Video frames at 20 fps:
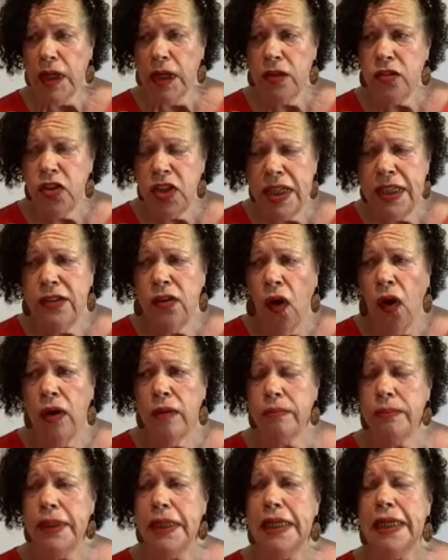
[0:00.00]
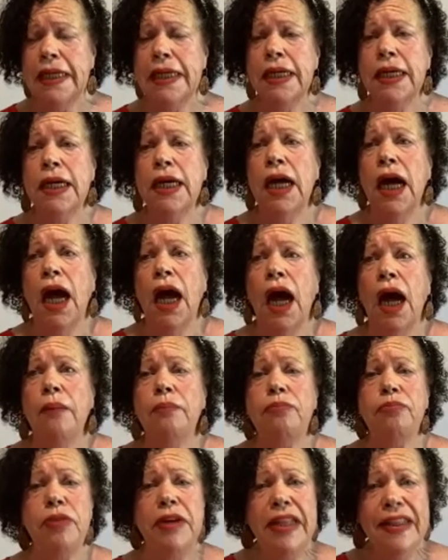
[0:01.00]
She taught me
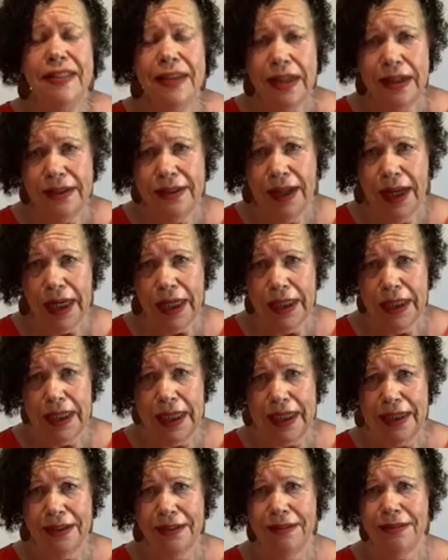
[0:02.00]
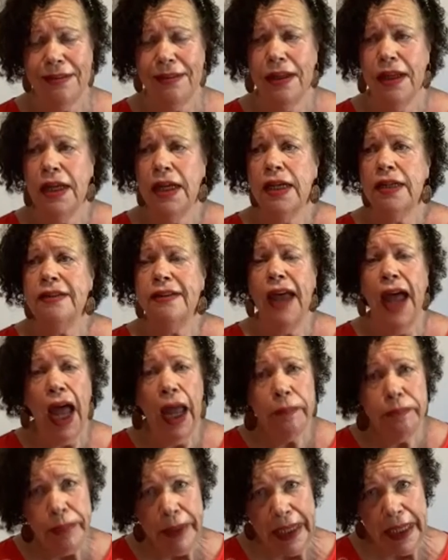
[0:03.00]
breathing techniques,
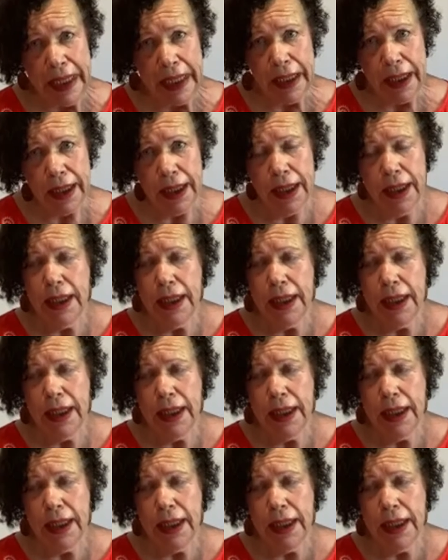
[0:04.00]
tapping.